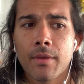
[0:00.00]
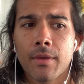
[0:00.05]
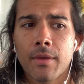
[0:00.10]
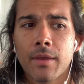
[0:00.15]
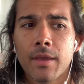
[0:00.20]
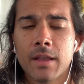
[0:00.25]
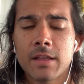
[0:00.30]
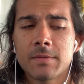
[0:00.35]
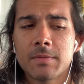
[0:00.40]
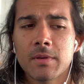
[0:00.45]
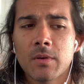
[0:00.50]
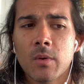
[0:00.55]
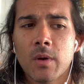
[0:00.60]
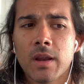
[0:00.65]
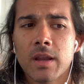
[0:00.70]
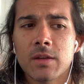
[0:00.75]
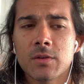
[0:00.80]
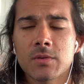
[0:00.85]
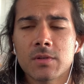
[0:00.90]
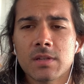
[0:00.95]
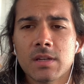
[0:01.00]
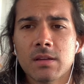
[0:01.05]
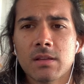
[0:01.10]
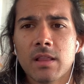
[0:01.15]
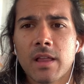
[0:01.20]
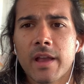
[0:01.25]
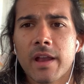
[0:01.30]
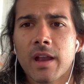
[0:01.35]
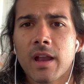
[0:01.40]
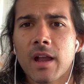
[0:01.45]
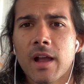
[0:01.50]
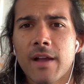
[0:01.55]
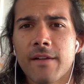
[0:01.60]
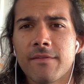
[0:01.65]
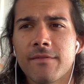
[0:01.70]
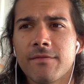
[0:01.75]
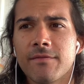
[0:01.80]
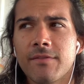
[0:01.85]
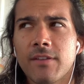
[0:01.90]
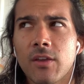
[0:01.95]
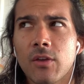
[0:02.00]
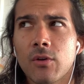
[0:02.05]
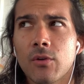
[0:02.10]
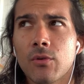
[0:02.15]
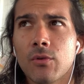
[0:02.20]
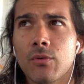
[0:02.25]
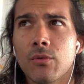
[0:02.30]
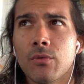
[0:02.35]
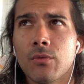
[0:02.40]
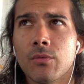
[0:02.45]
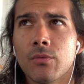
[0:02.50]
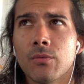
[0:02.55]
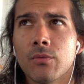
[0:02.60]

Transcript: it's been quite interesting. Like, I feel,